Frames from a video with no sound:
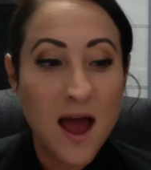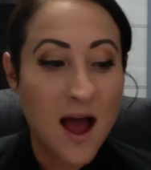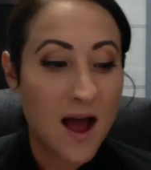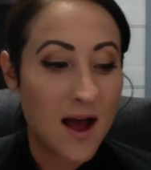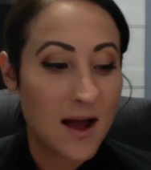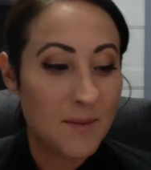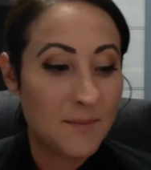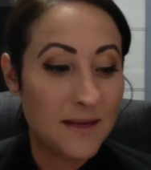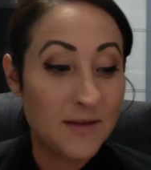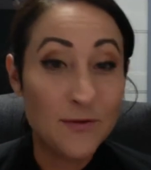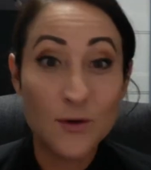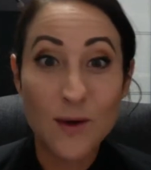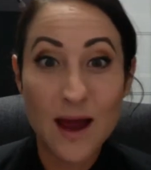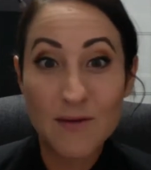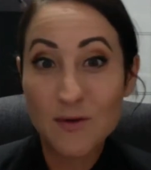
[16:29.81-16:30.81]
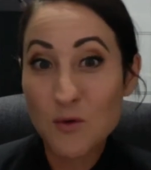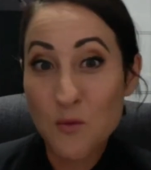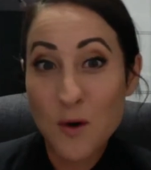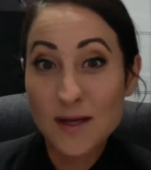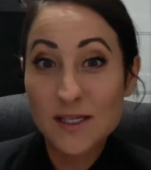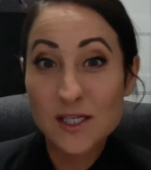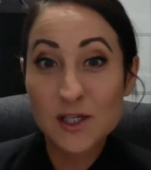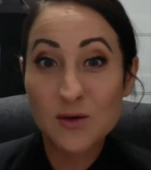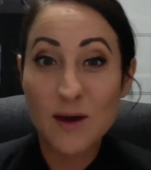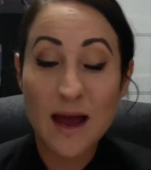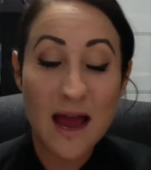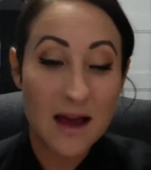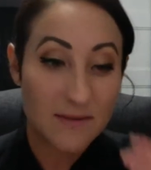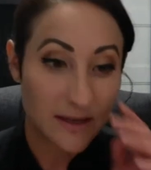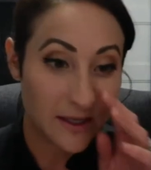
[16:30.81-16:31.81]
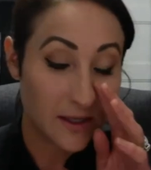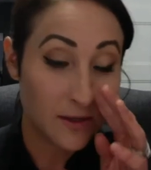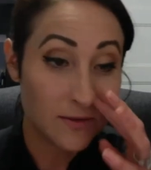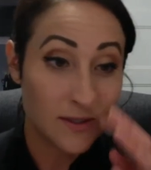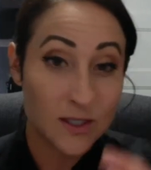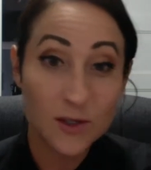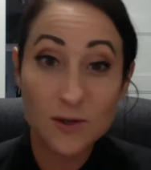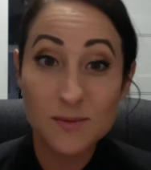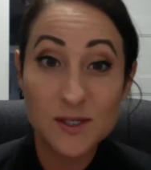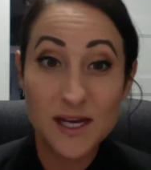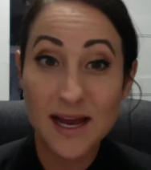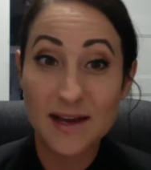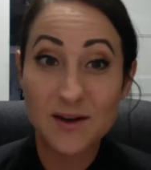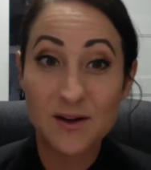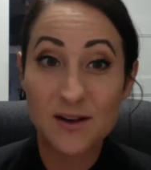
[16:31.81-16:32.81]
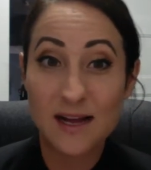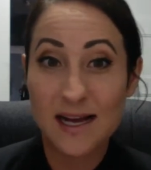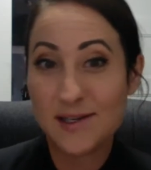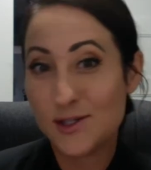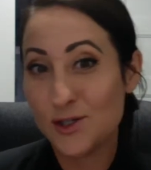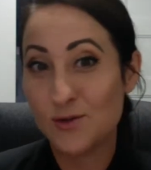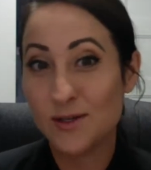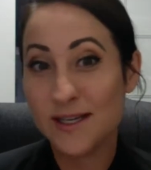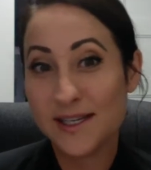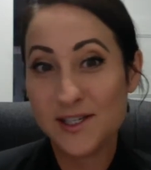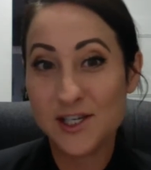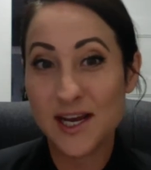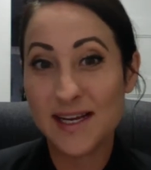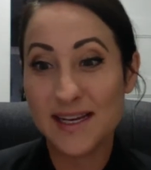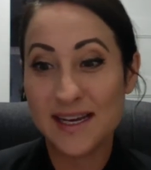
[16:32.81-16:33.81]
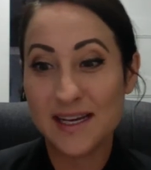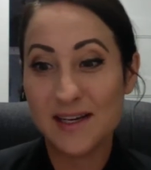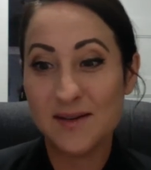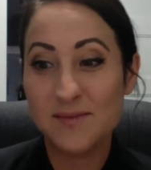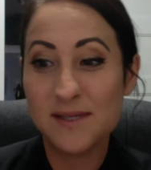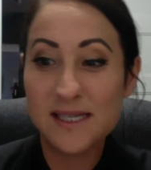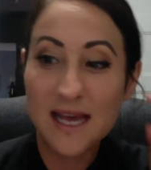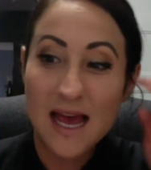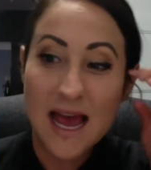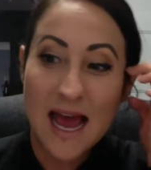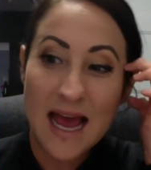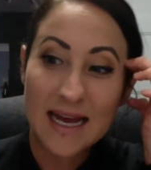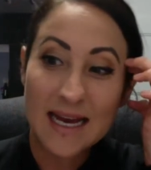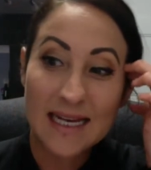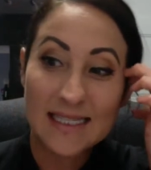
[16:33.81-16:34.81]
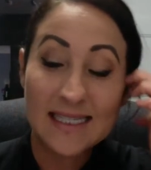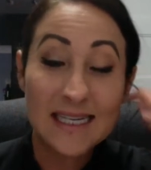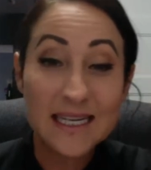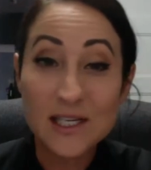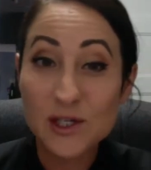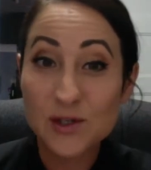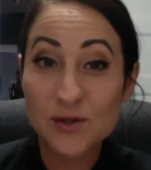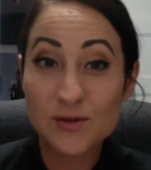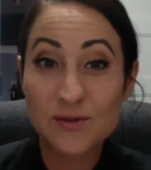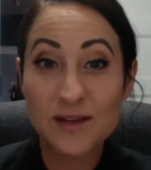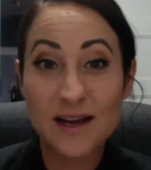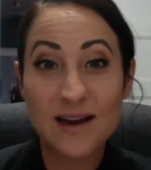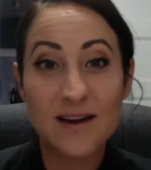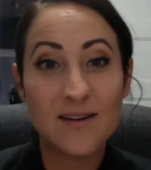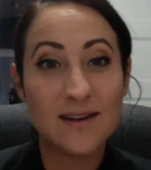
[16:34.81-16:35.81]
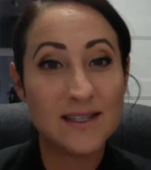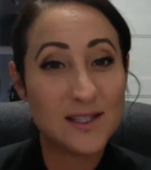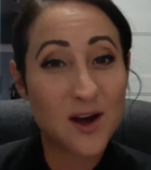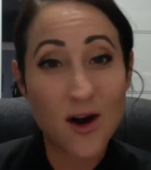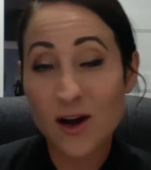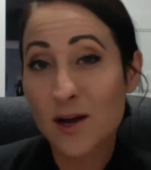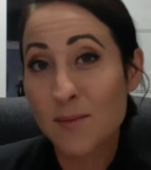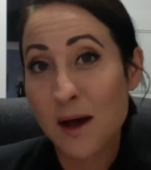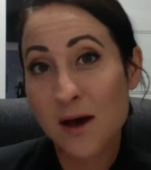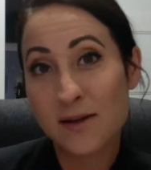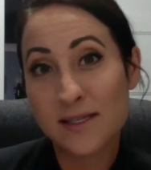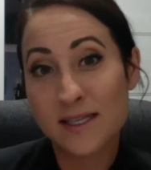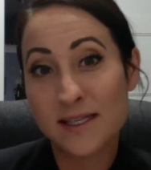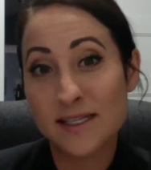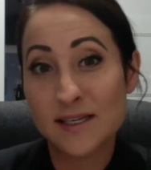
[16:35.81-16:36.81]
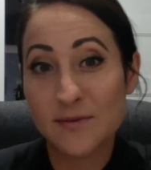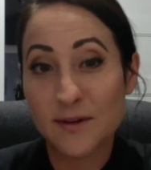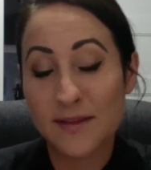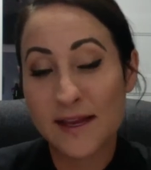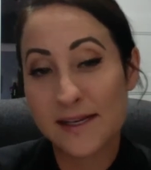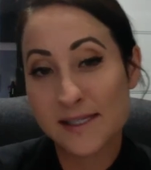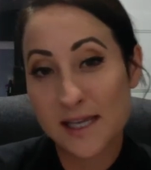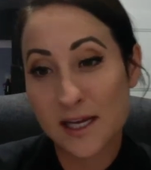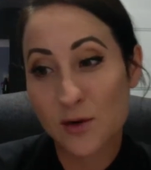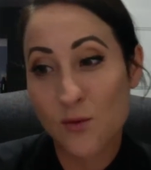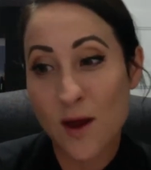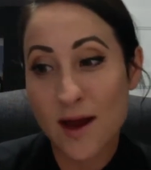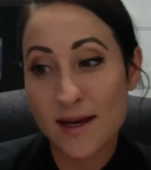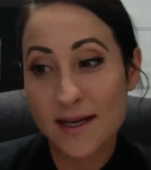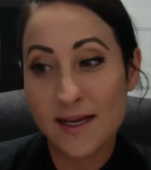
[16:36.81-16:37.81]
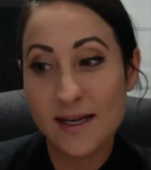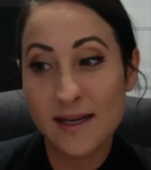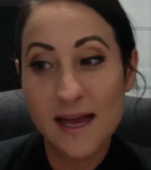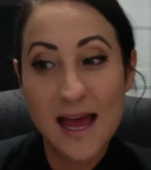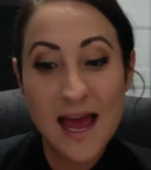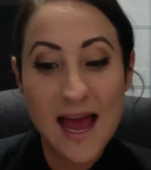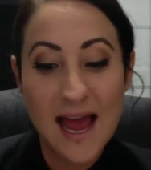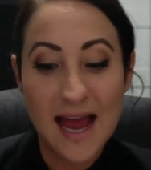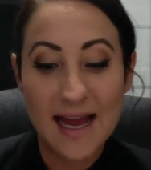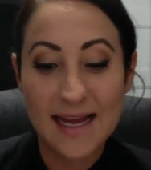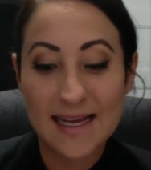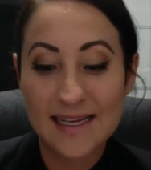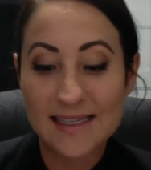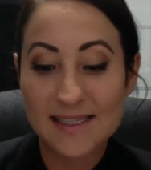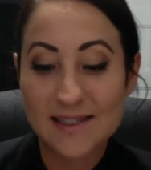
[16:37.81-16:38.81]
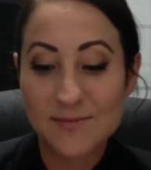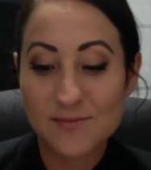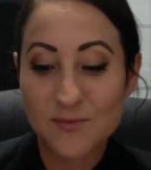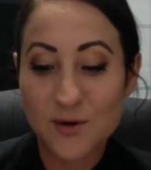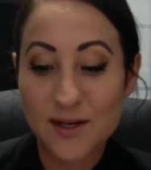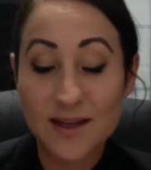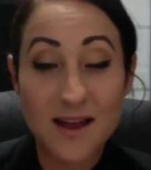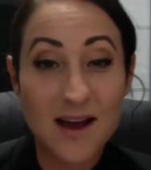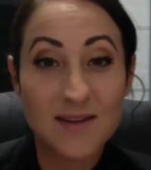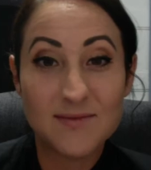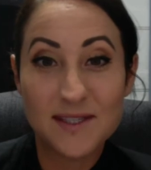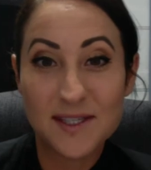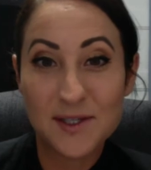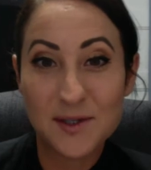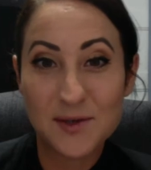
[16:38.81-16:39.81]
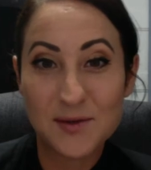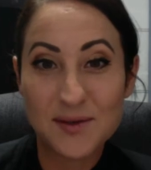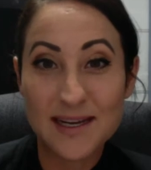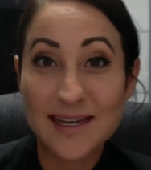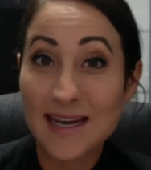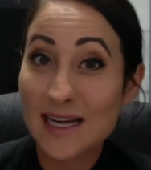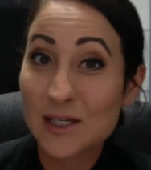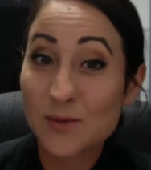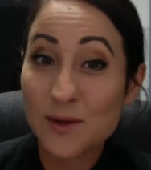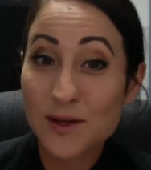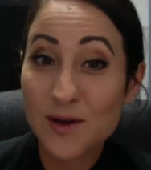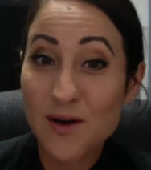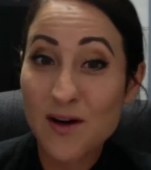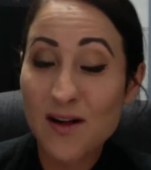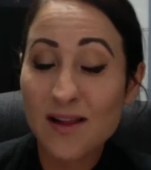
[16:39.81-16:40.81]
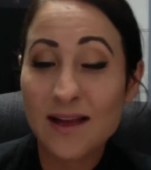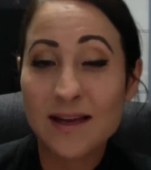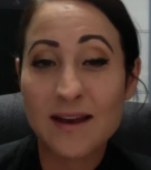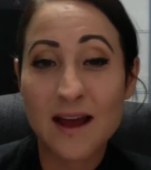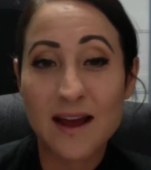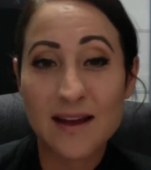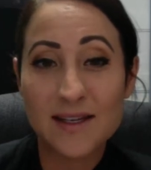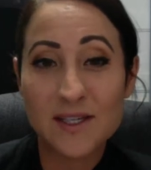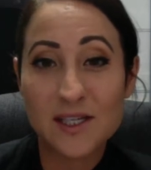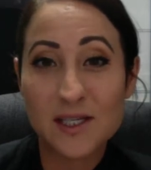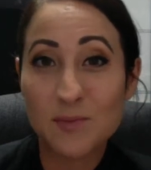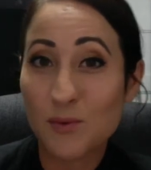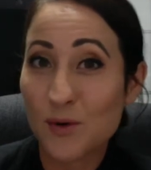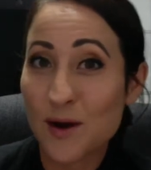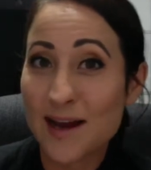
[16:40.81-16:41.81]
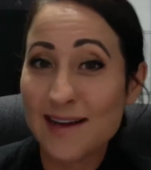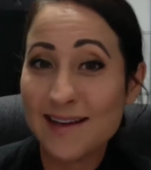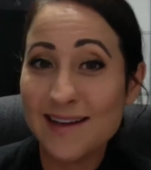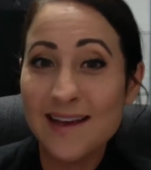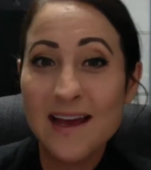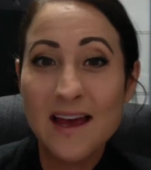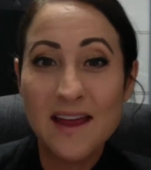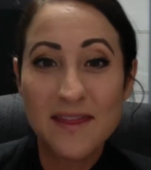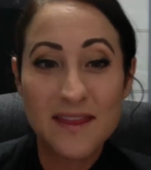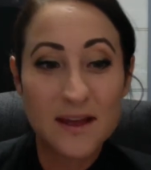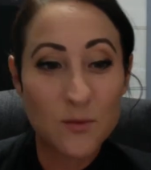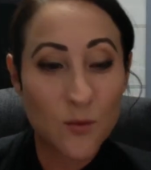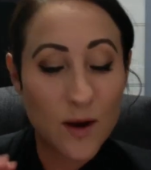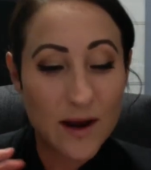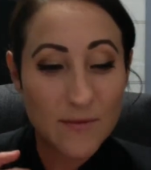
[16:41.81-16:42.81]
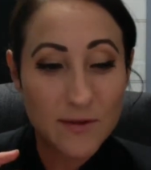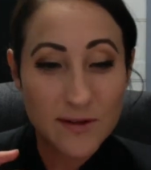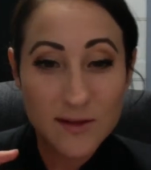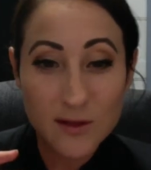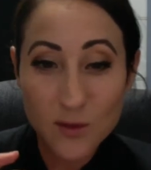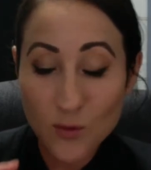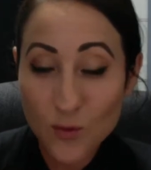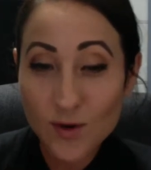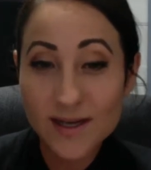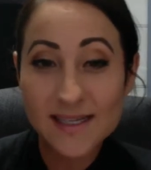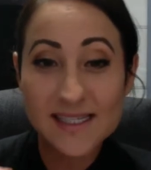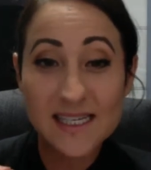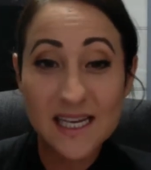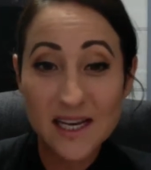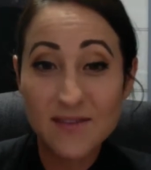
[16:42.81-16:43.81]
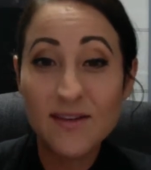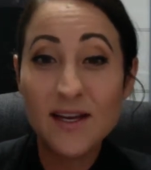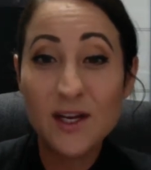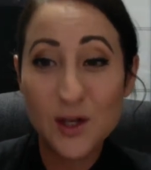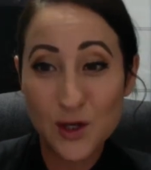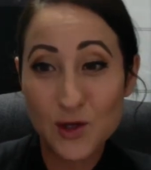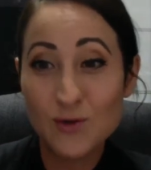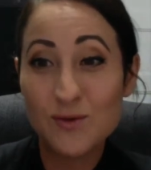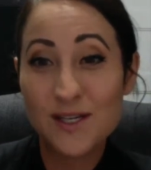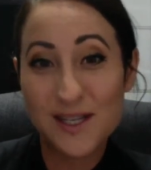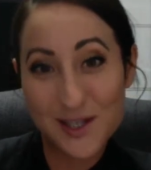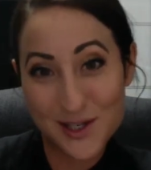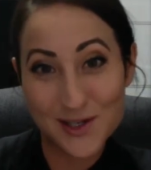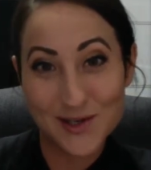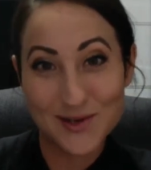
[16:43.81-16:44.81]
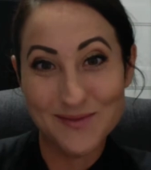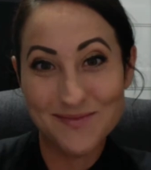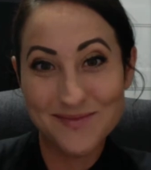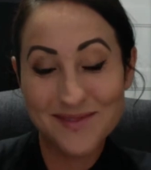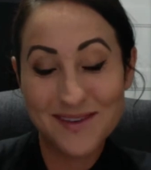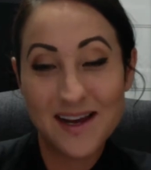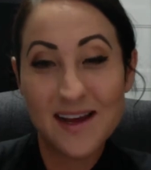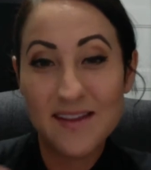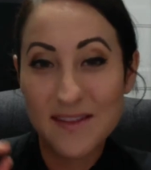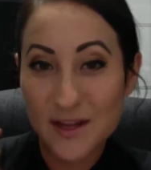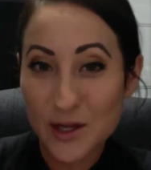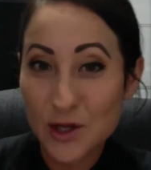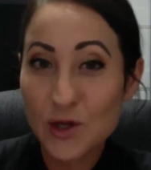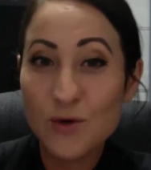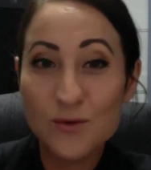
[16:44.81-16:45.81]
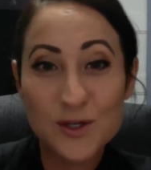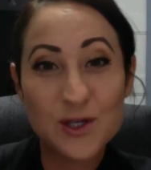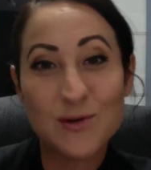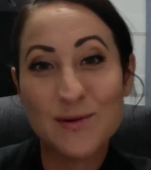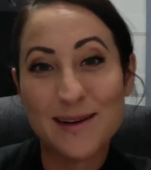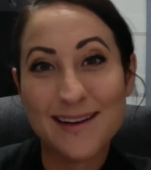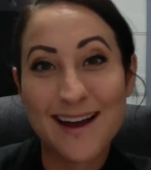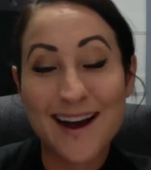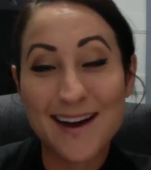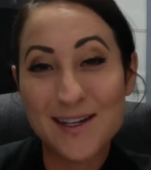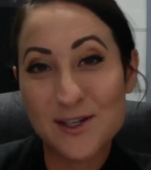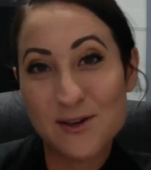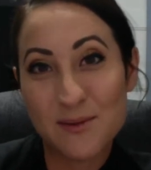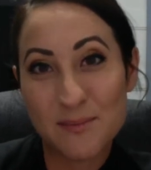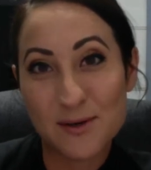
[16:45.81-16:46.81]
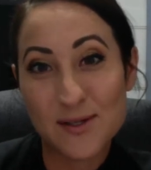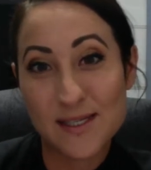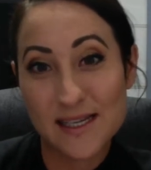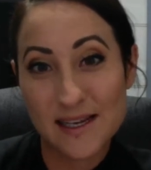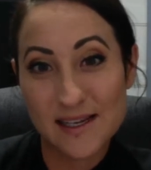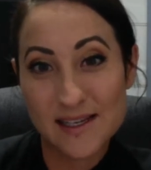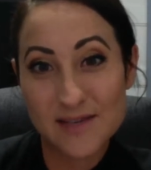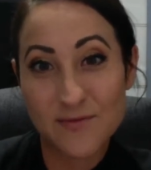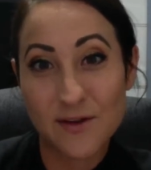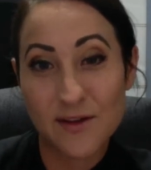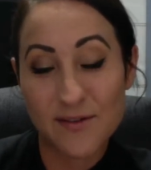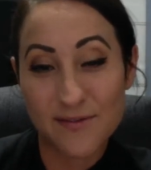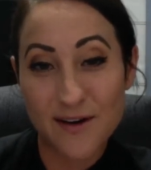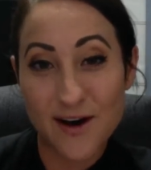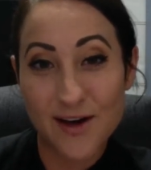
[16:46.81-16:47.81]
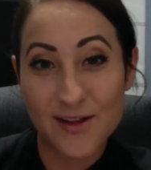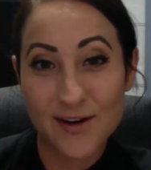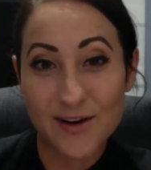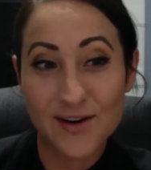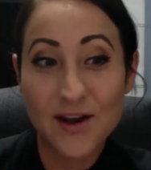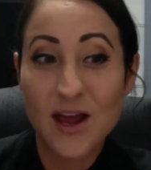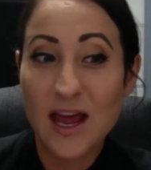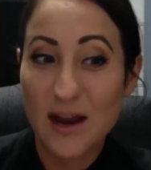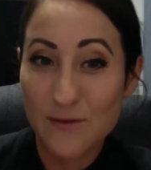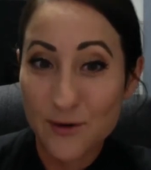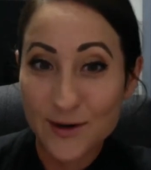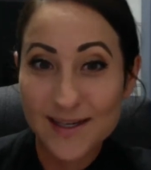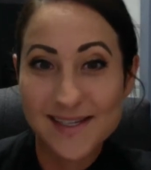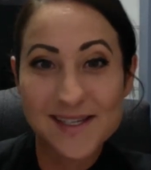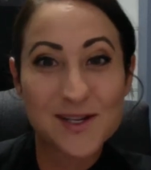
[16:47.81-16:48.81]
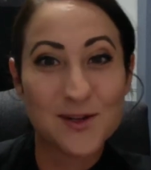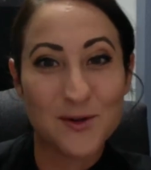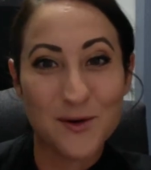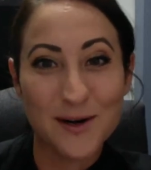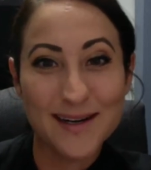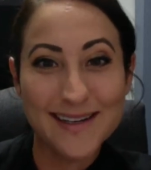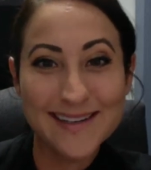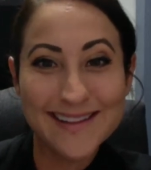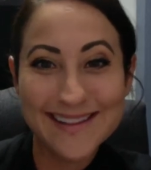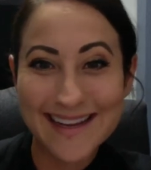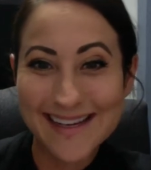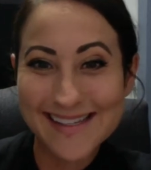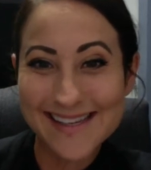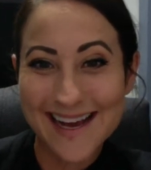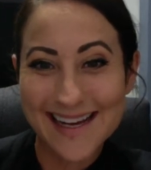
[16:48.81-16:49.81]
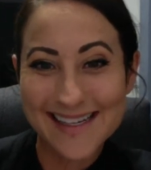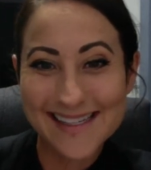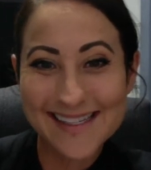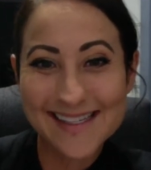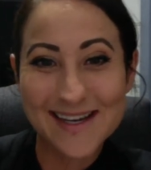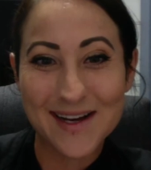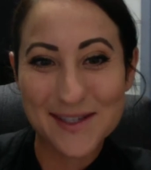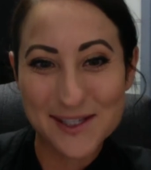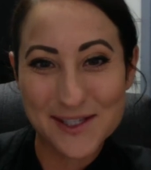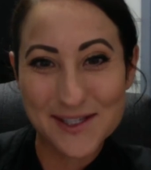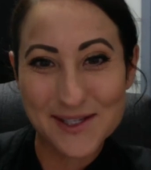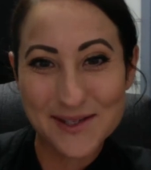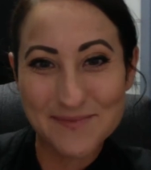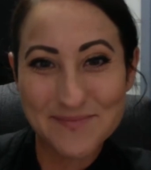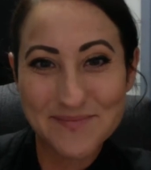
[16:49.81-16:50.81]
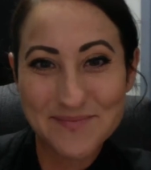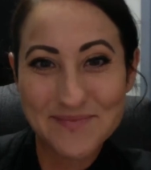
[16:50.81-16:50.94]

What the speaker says: If you ever want to, I have a YouTube channel at Julia J. Gibbs, and I teach through there and talk about different things like writing, and would love to connect with y'all. And I just pray that whatever the Lord has given you to do, that you do it 100% for the Father and for his glory. Thanks, guys. Talk to you soon.